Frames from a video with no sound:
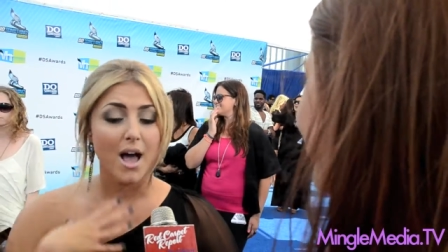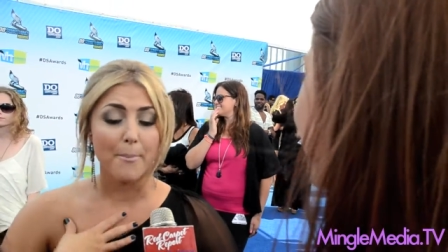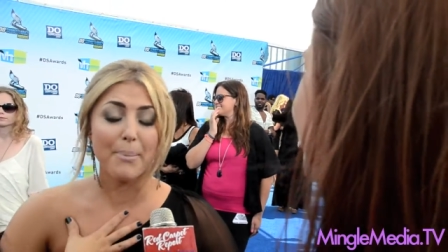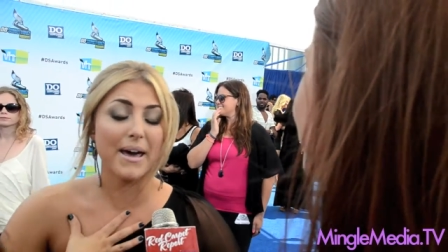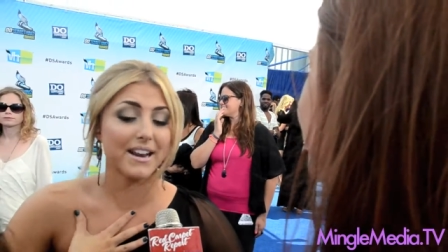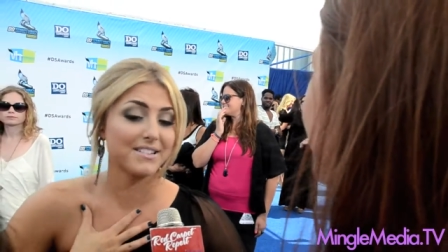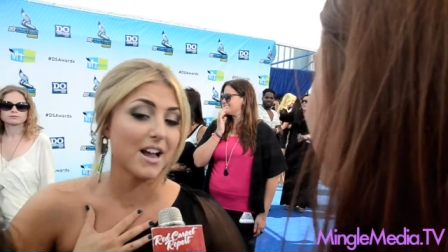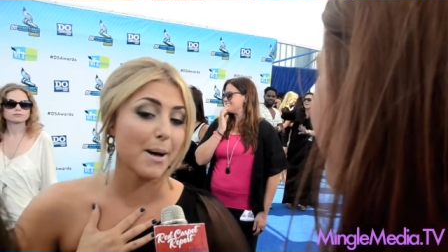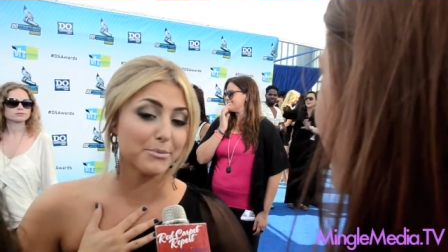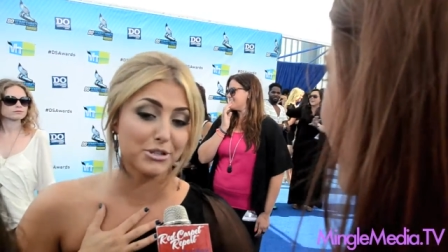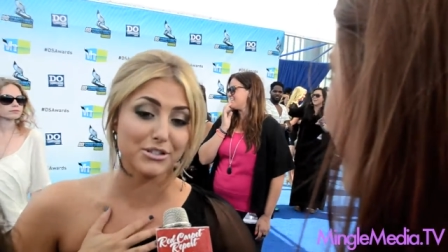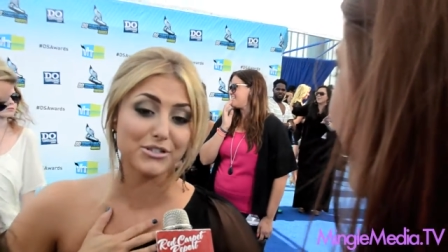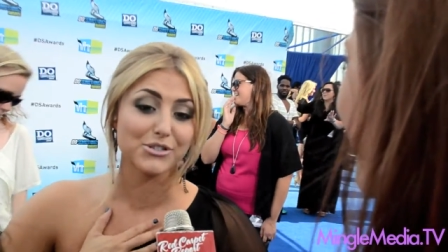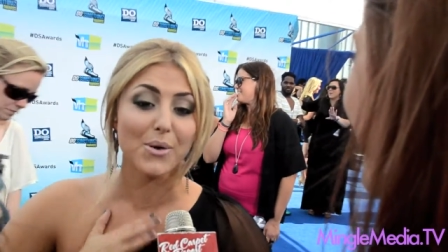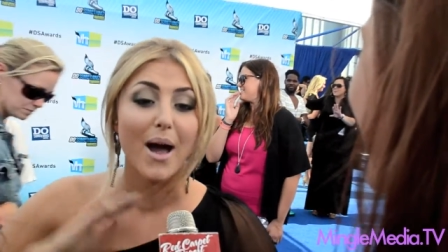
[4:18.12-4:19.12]
pet
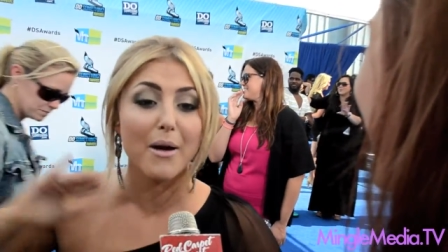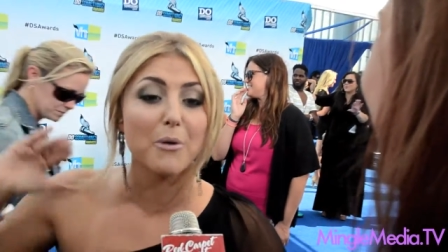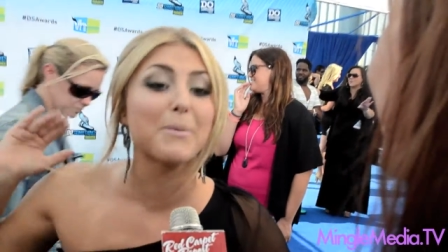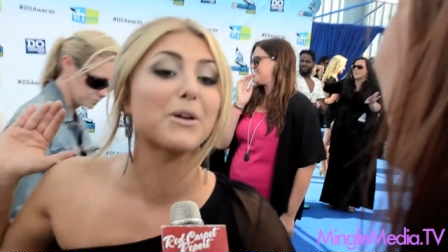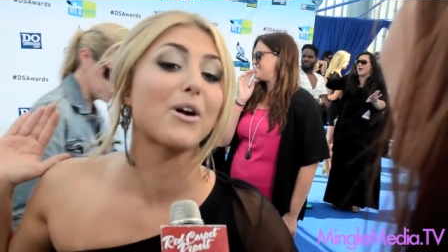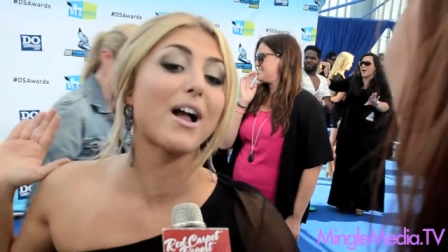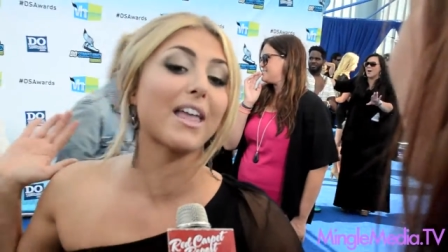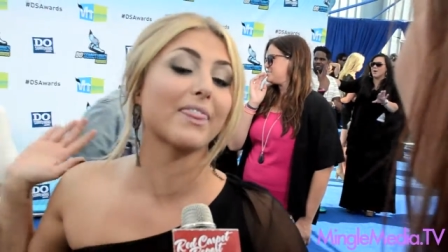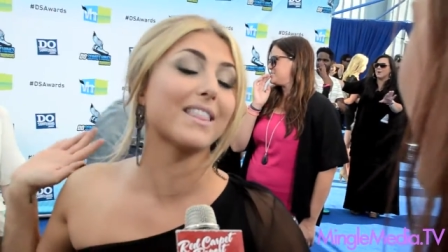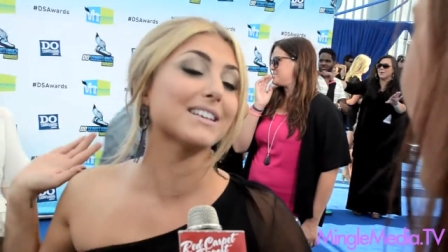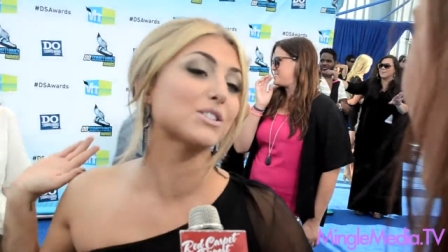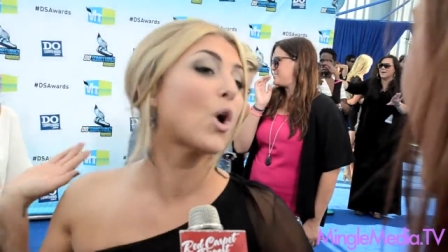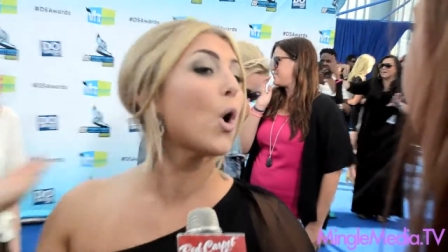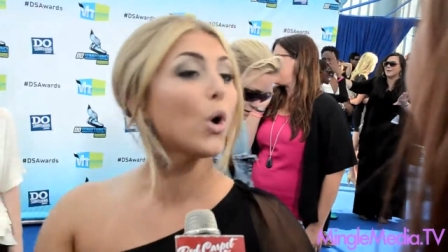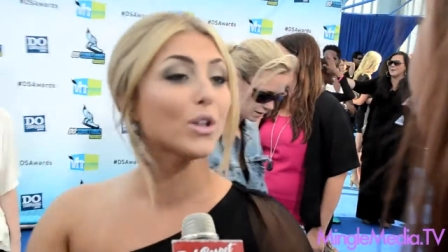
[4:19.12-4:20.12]
adoption. So I will be crying
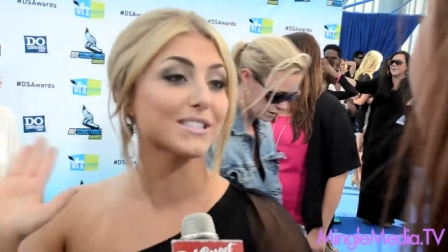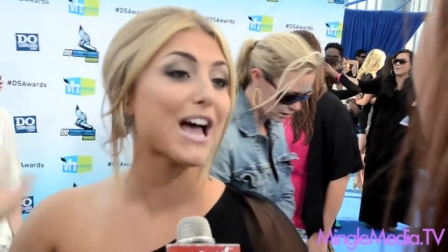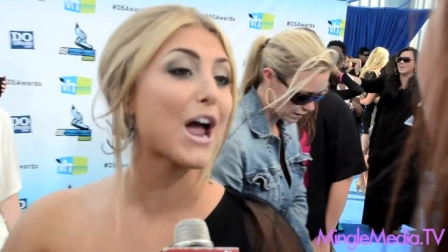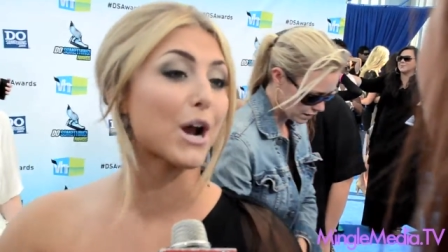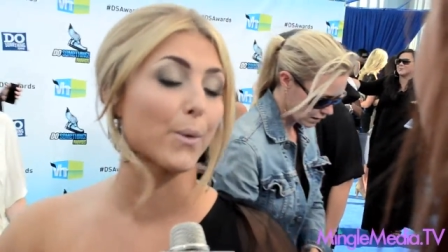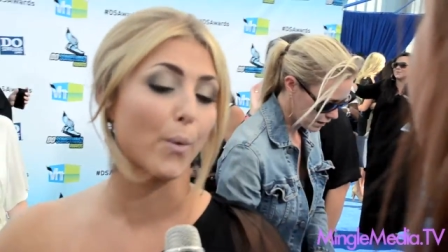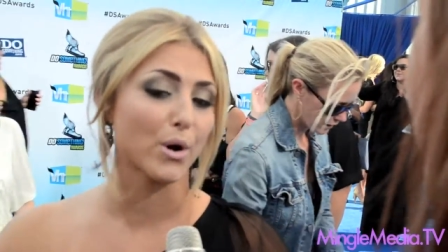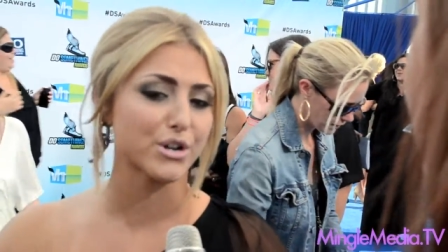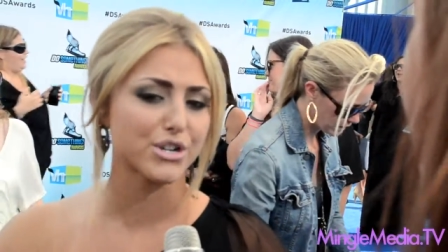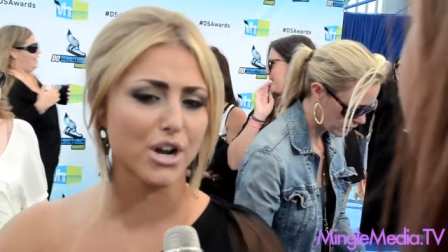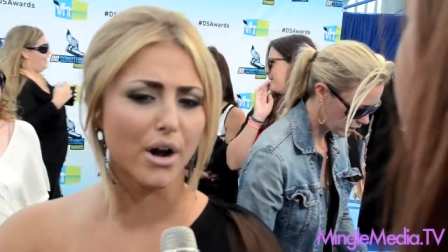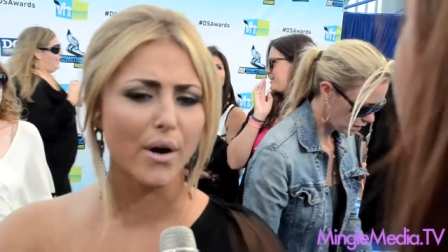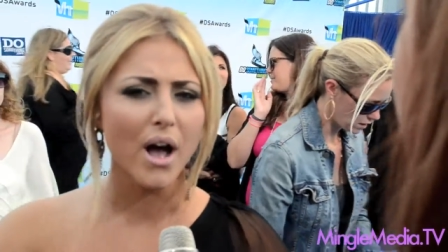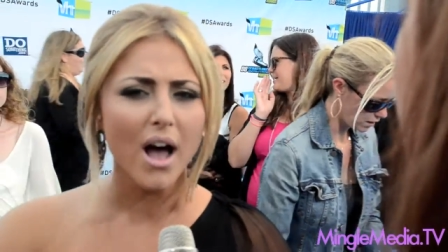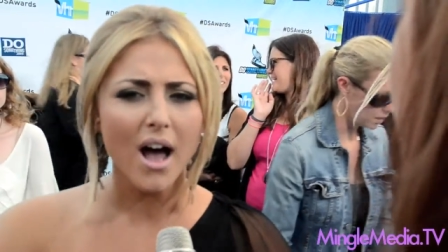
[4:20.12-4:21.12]
this whole entire award
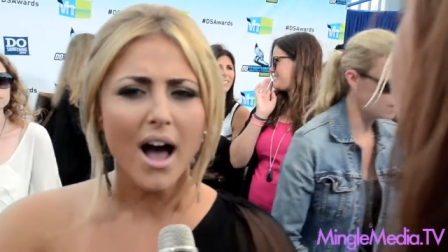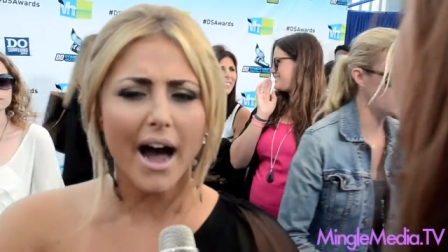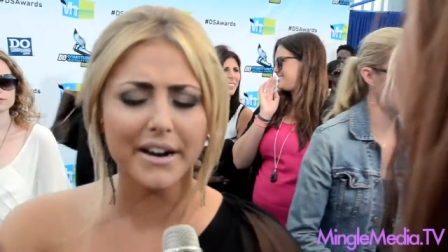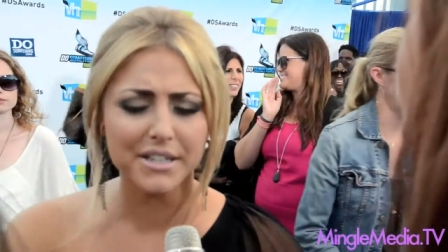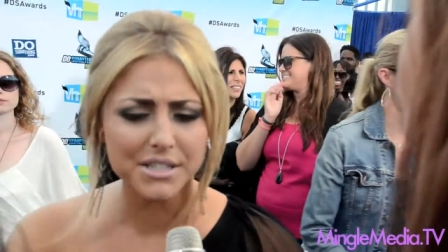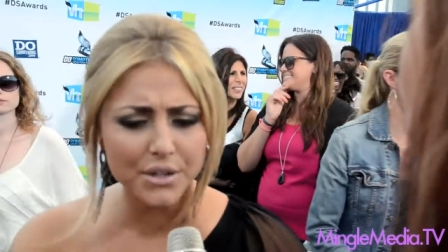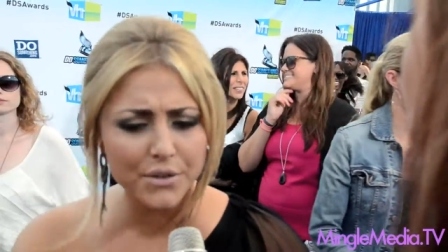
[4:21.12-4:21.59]
show. I just